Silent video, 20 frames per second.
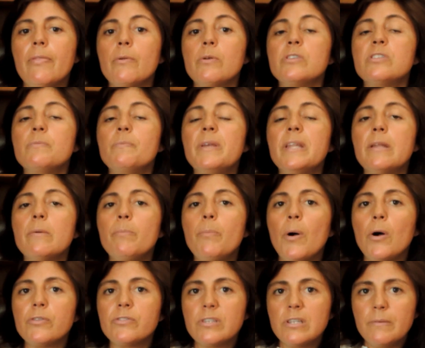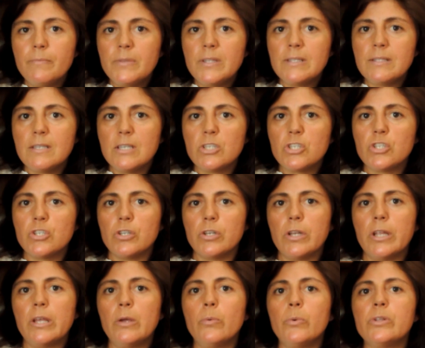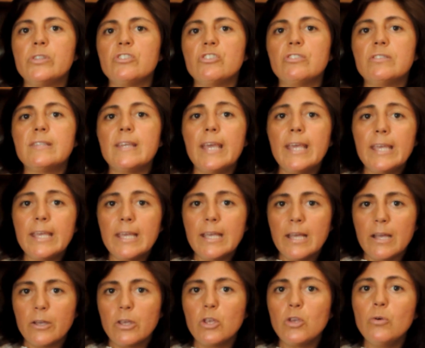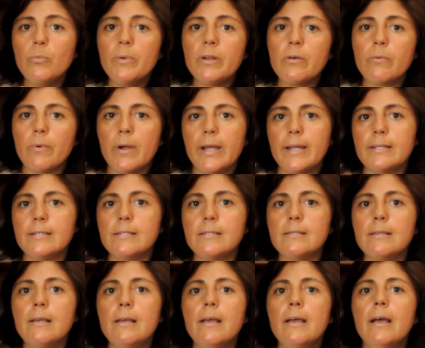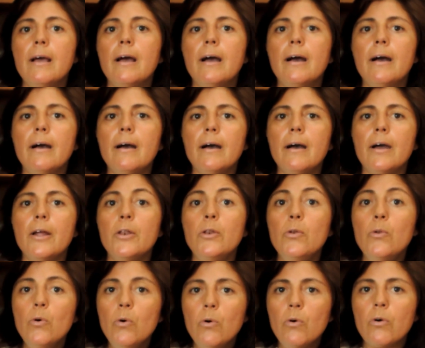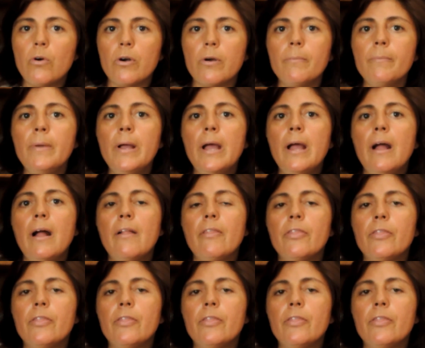there's been a positive decision in which, taking a human rights norm,